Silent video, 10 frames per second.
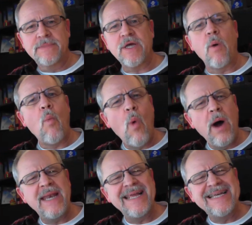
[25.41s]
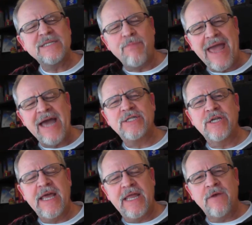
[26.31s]
So what is
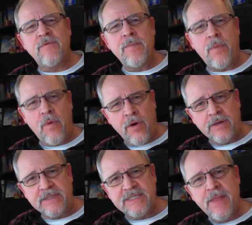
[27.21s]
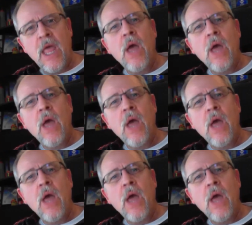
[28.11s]
paginated reports?